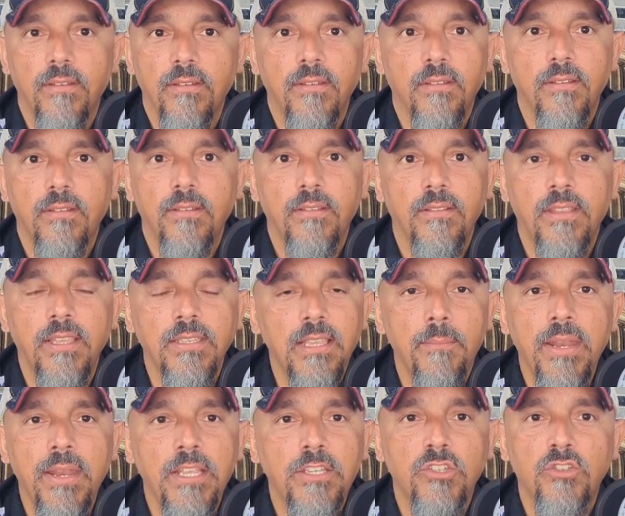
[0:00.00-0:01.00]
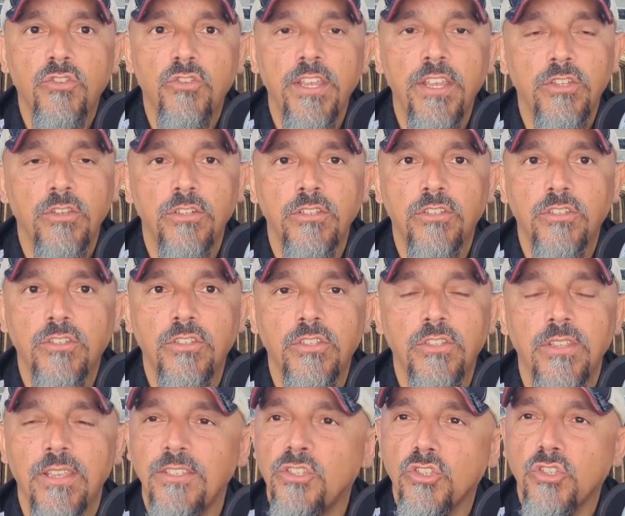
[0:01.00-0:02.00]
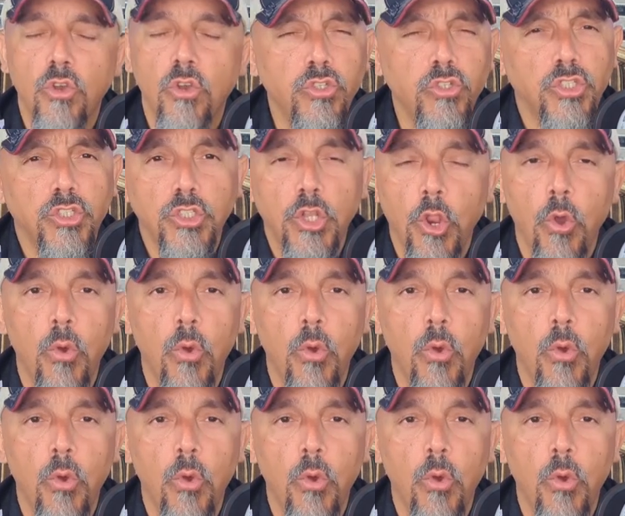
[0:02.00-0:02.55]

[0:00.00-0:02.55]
this administration is so slow at